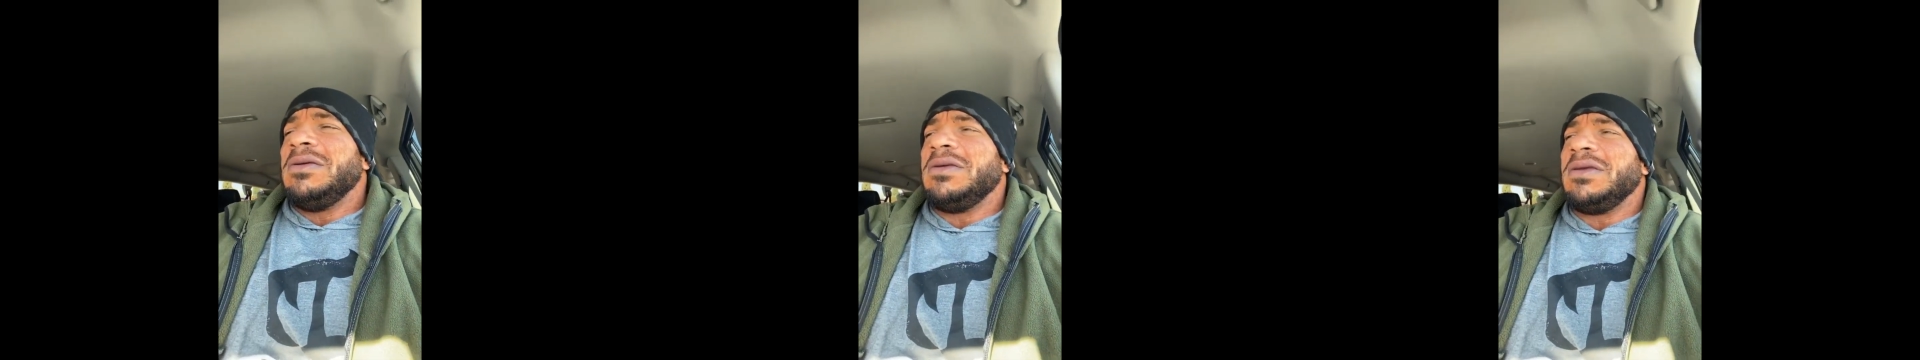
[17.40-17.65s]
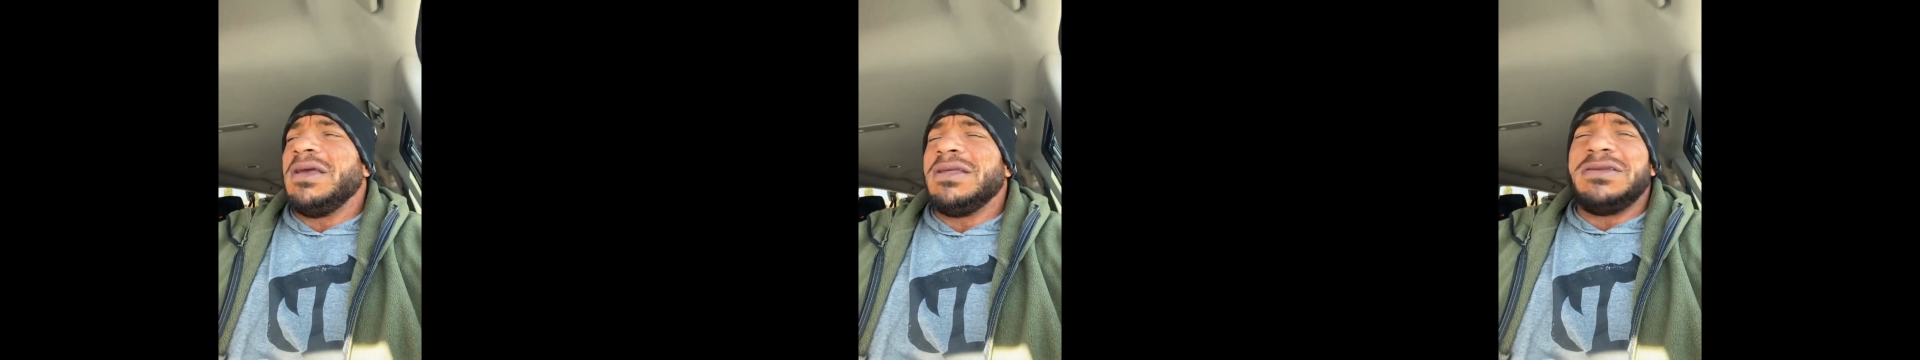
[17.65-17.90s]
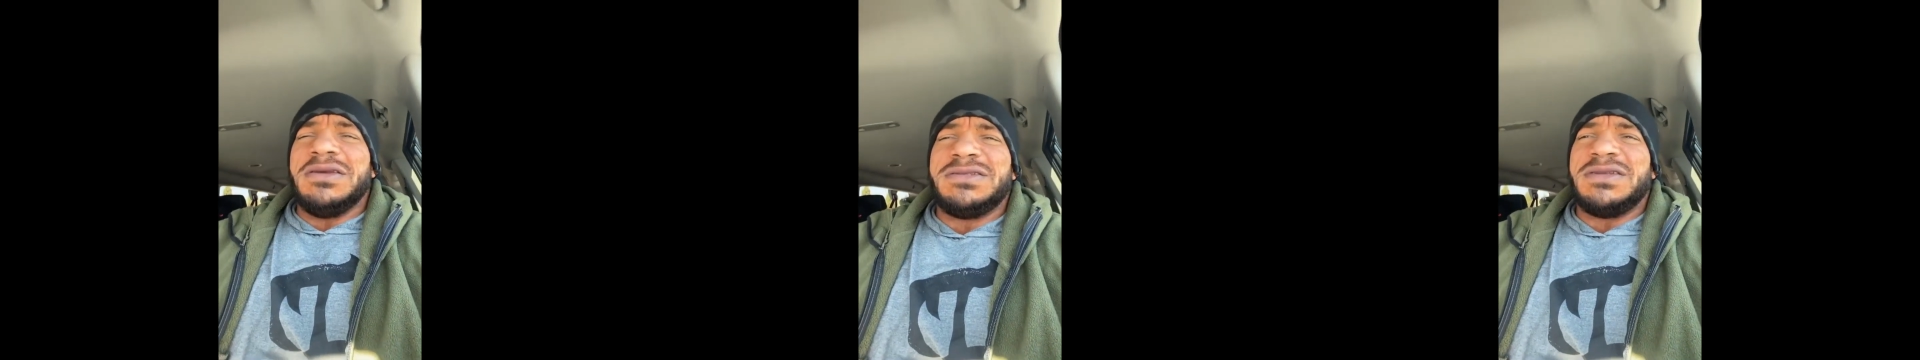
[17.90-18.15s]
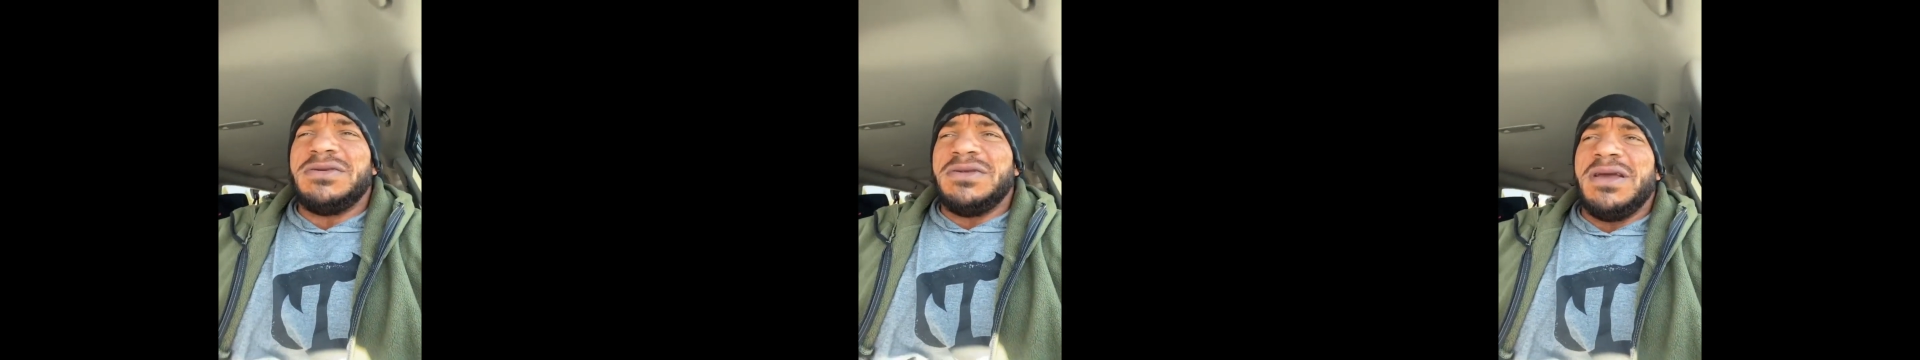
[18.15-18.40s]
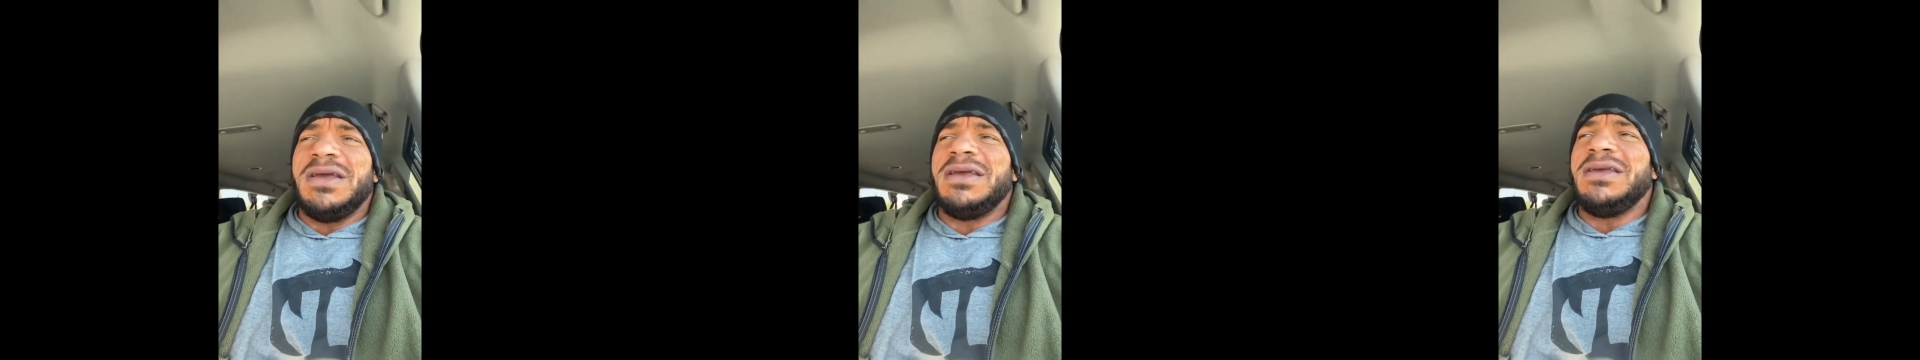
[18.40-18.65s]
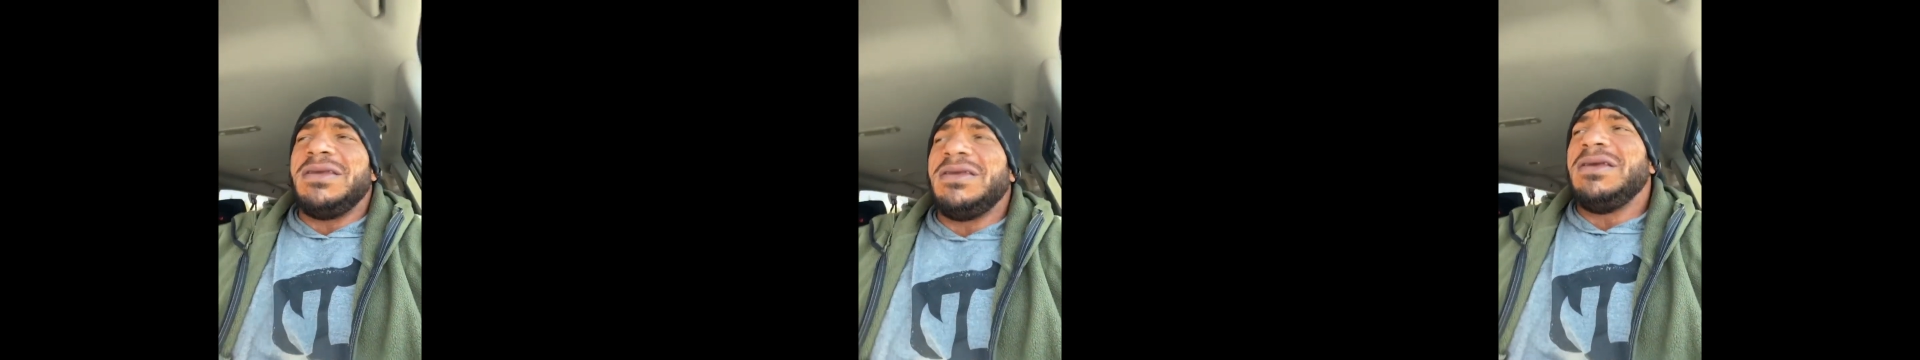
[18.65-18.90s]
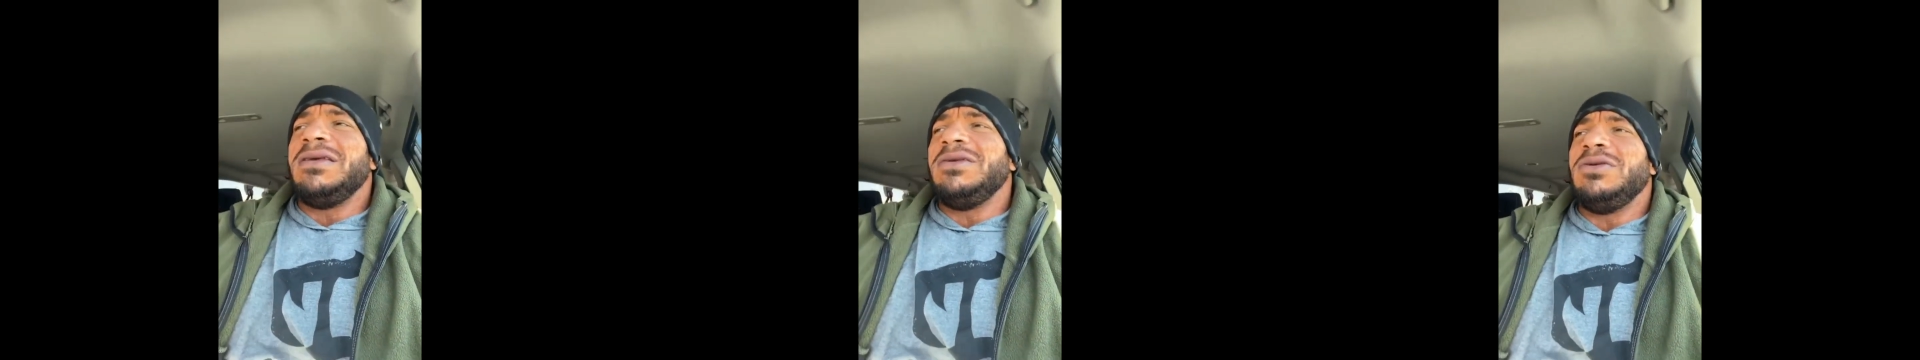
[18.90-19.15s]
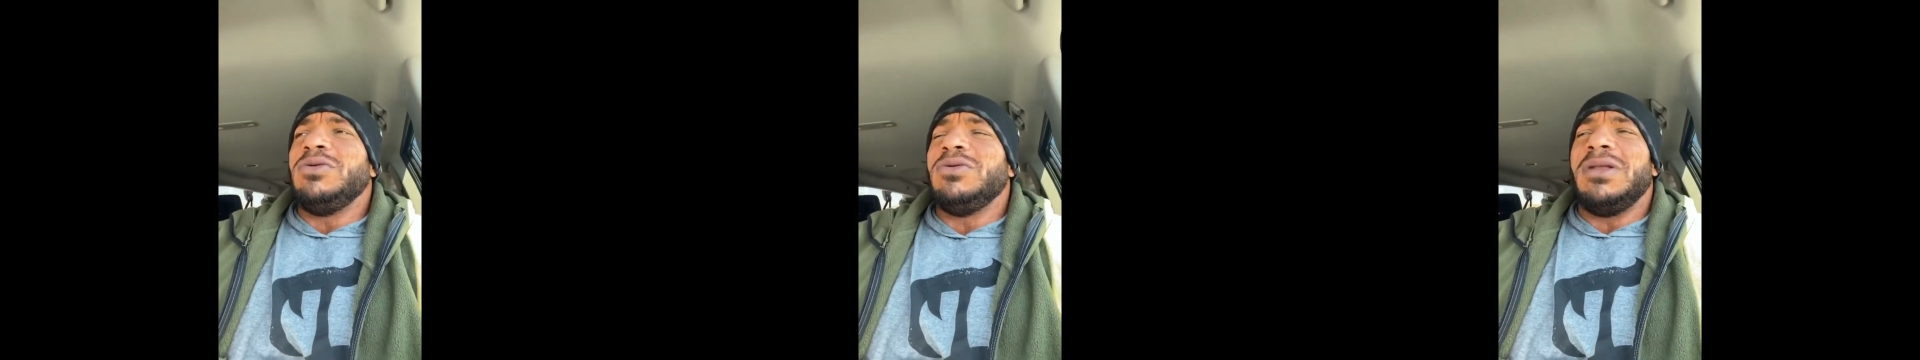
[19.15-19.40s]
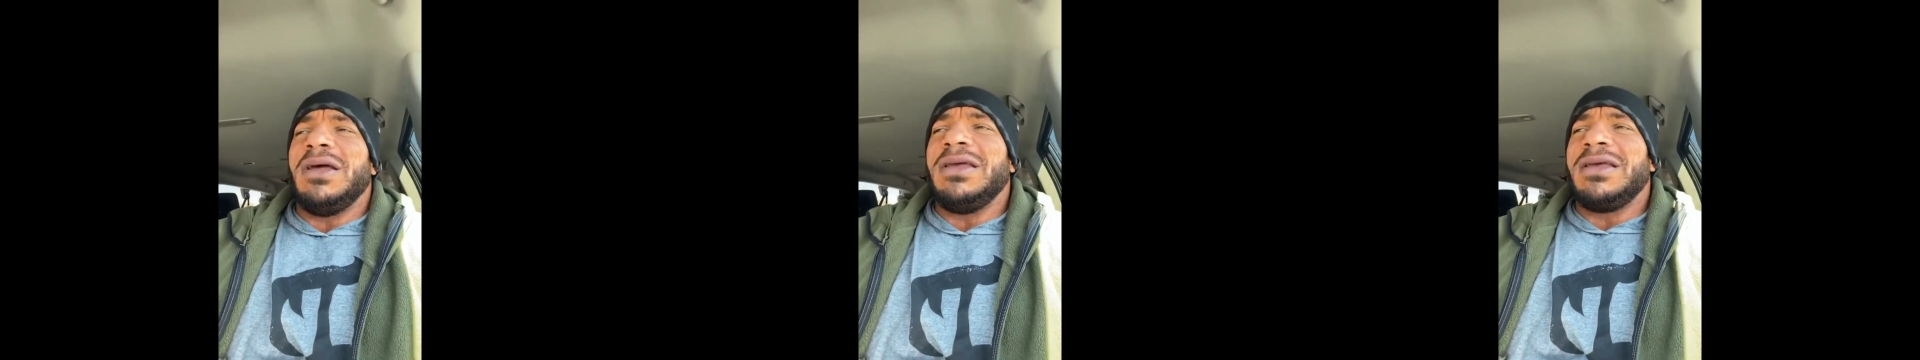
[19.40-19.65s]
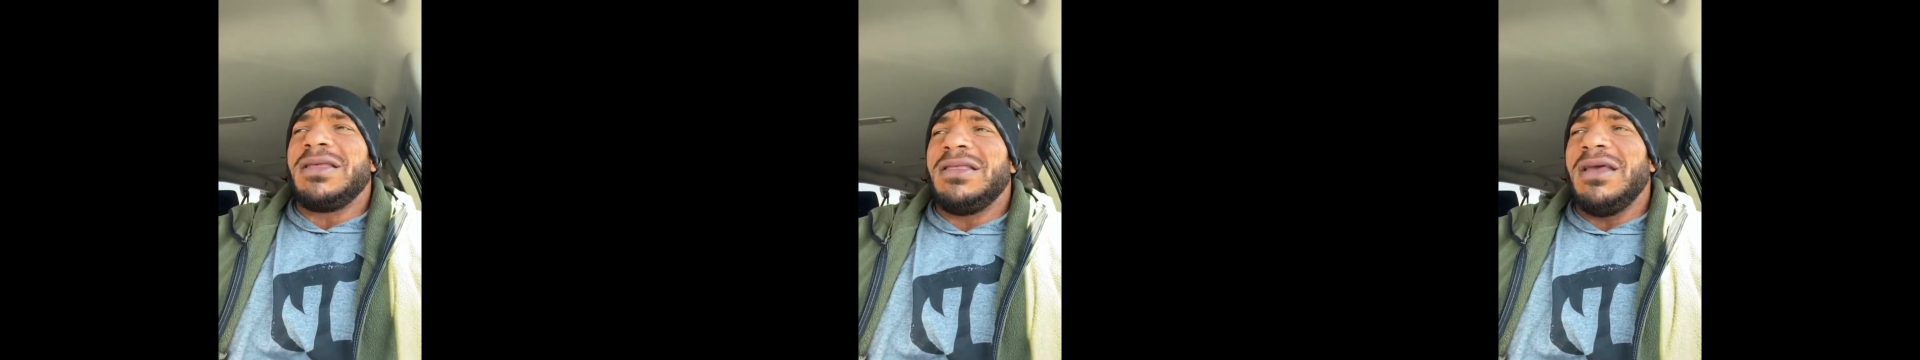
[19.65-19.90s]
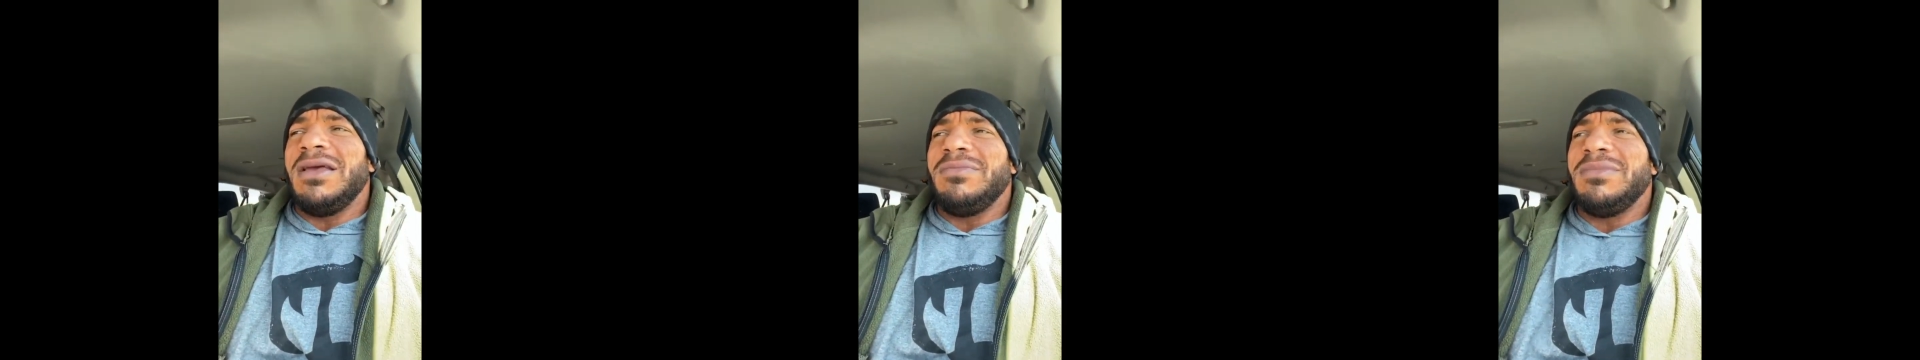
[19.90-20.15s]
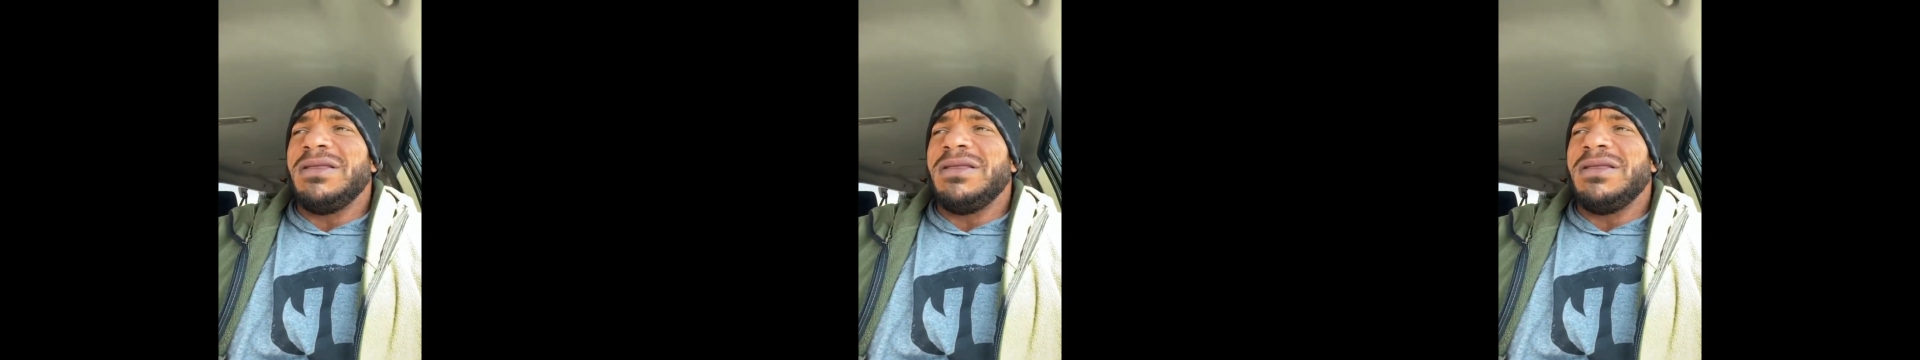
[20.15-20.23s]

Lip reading: get yesterday you like them